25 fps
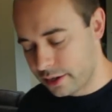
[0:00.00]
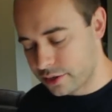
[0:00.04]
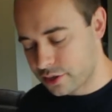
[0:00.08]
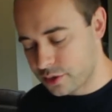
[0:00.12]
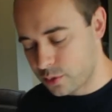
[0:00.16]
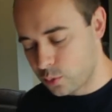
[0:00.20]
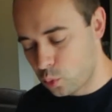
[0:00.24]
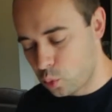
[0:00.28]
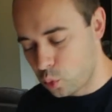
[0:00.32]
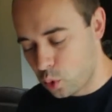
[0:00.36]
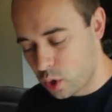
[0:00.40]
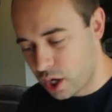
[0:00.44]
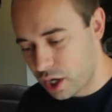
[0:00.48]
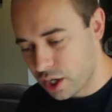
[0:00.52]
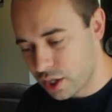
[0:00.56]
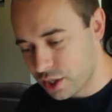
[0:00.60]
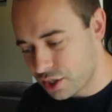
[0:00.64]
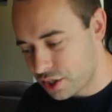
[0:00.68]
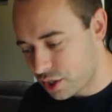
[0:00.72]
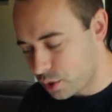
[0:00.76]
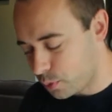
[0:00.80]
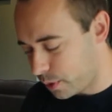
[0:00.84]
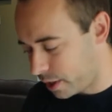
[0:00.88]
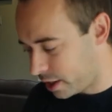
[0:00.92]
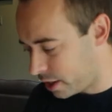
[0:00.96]
Some words
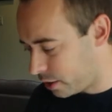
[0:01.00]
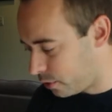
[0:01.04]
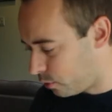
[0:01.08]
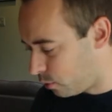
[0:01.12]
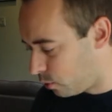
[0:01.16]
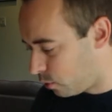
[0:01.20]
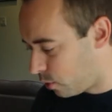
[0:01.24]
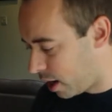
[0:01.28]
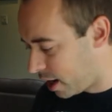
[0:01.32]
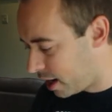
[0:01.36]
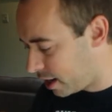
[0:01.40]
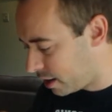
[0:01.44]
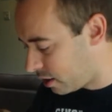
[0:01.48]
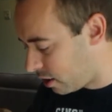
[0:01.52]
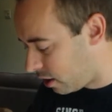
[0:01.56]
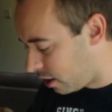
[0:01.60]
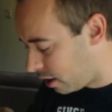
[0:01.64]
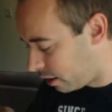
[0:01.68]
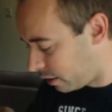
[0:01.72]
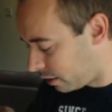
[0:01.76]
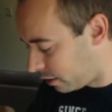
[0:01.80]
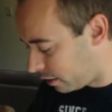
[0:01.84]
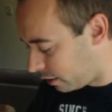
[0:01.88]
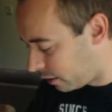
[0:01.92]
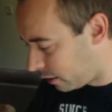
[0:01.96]
that we could write
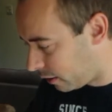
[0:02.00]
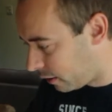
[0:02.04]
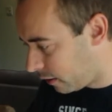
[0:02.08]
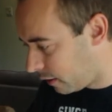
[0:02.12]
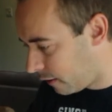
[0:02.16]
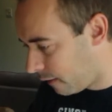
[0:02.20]
on here.